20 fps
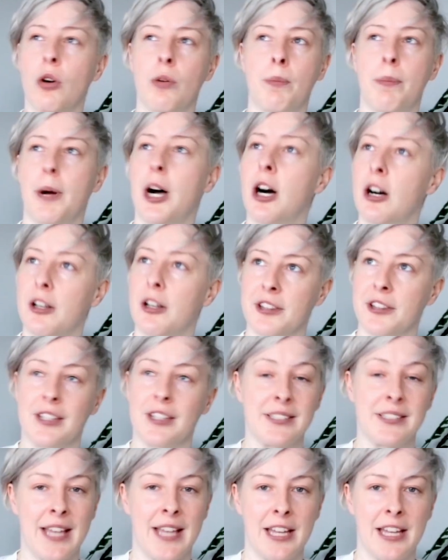path that
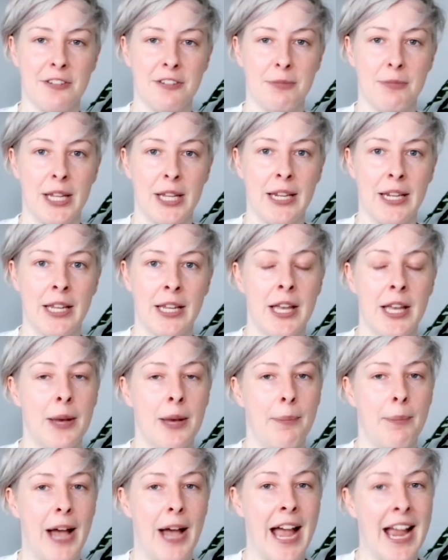is ahead of me.
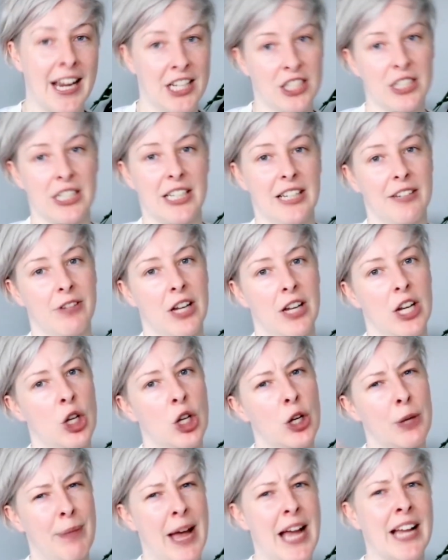But actually, if I
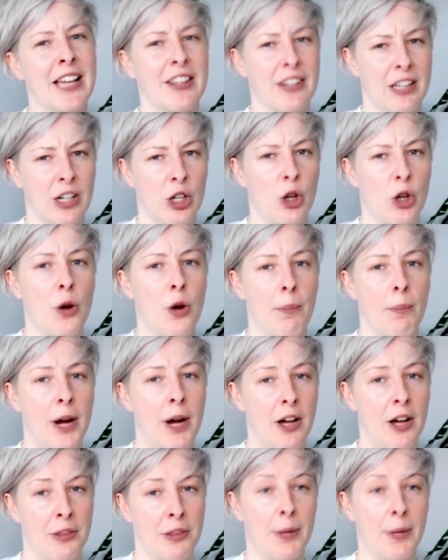look back at the long
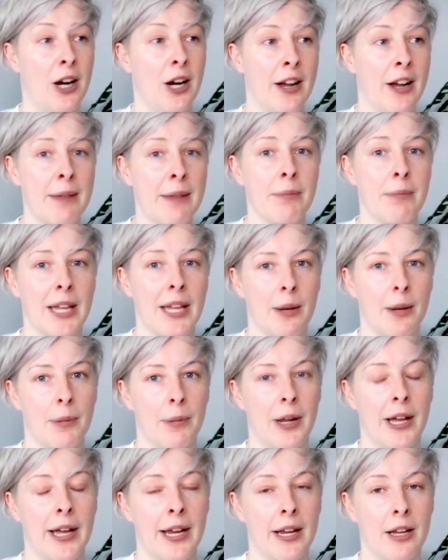path behind me, I'm
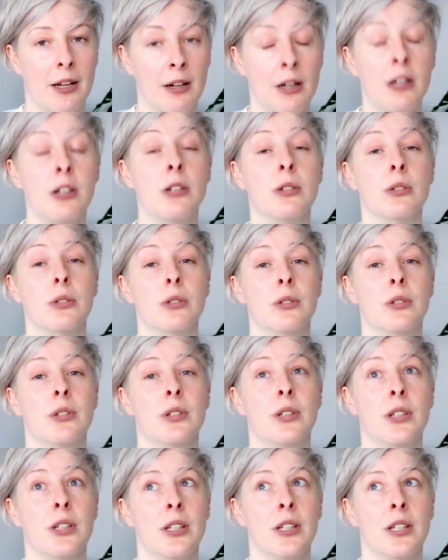like, oh,
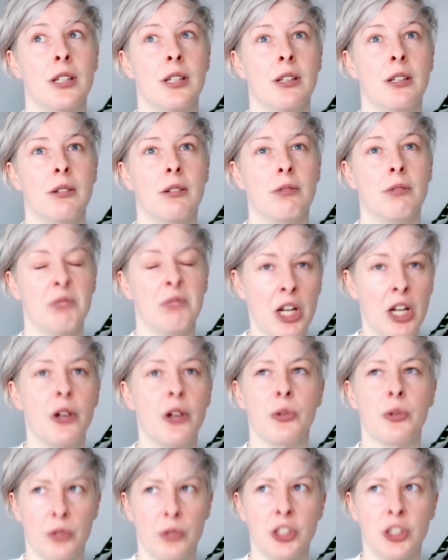
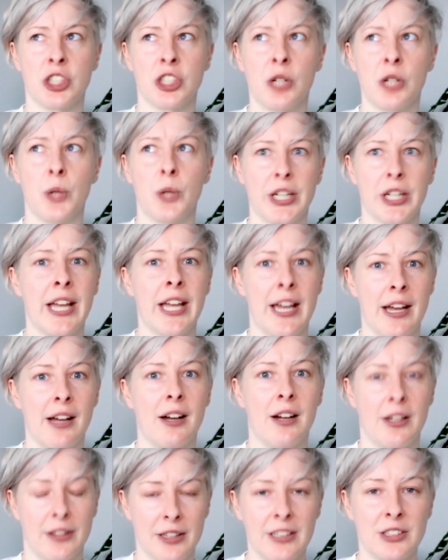no, do you know what?
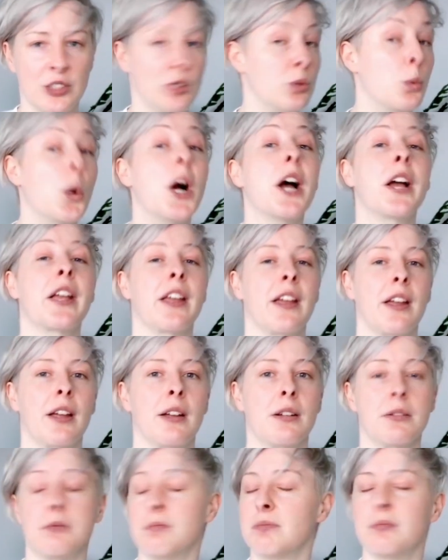Yeah, this is working.
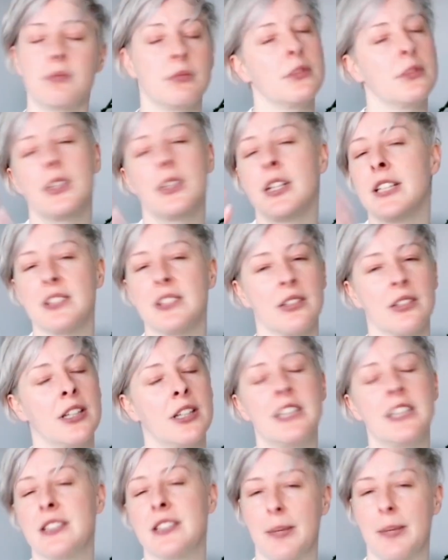
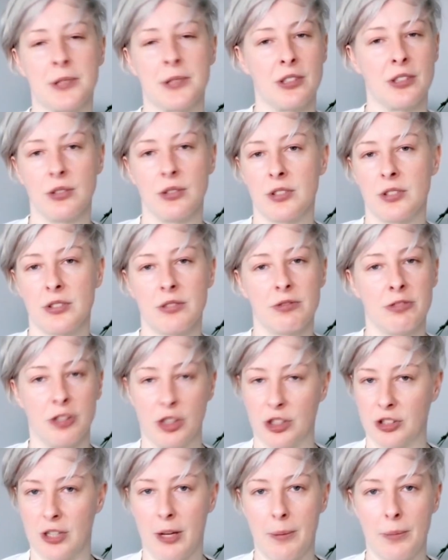These episodes, for
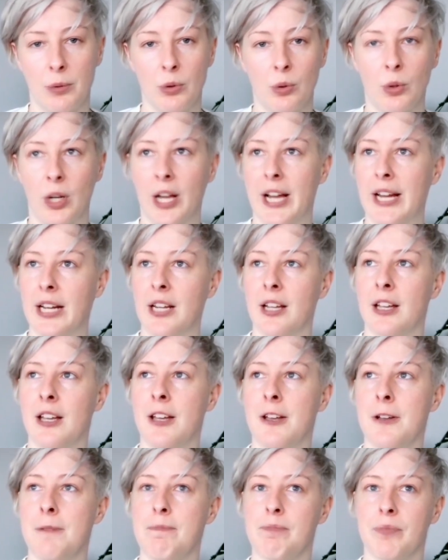example, like
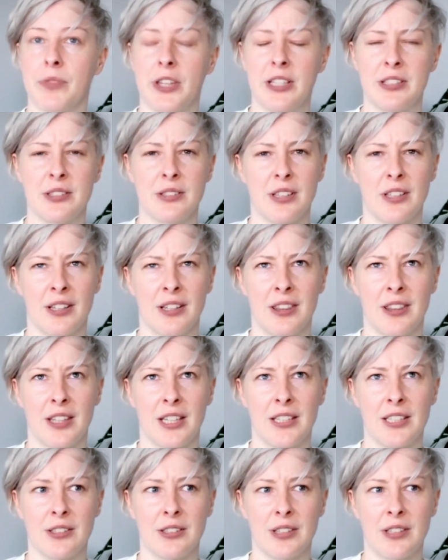this, I
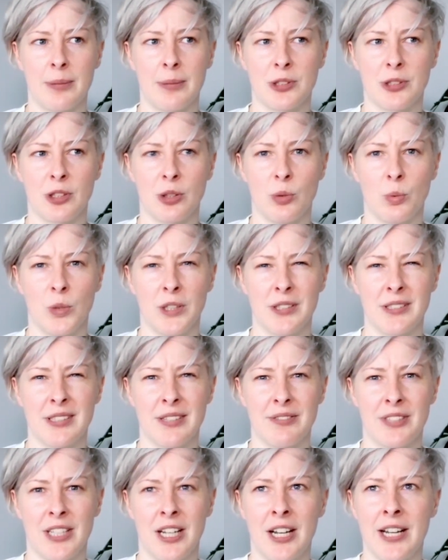think is episode
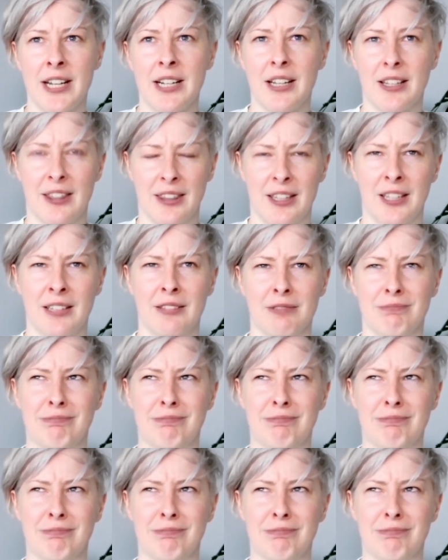179, I think,